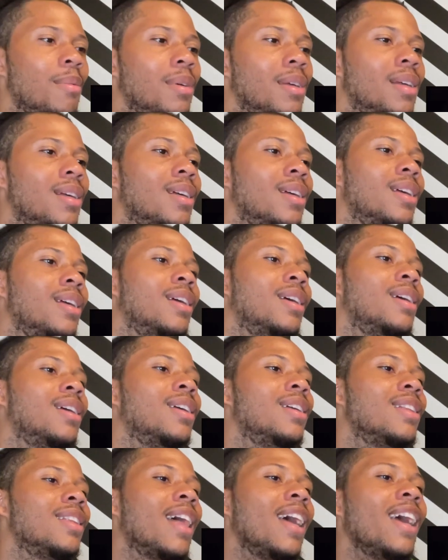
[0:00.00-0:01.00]
unsubbing?
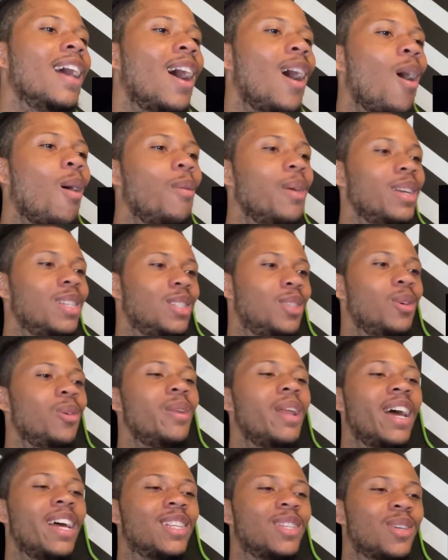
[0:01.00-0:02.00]
They always do
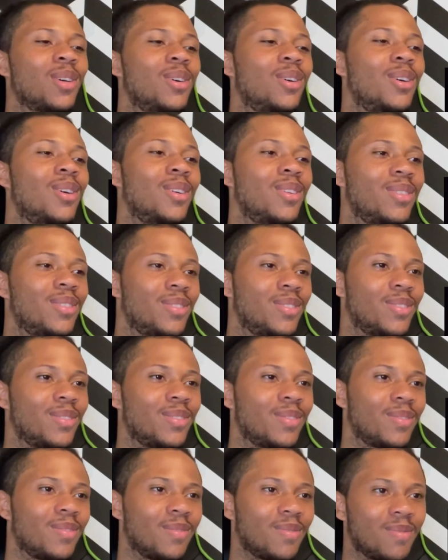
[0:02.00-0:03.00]
that no! to
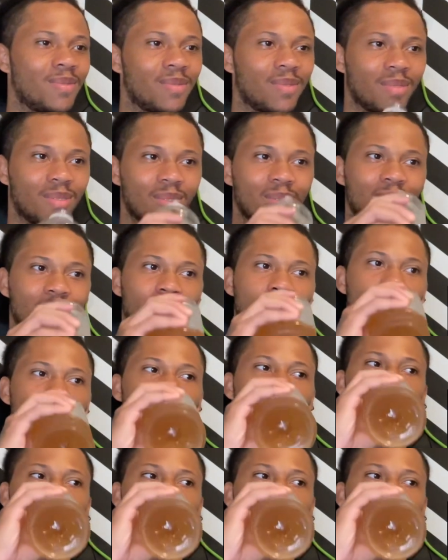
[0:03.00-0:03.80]
Stop on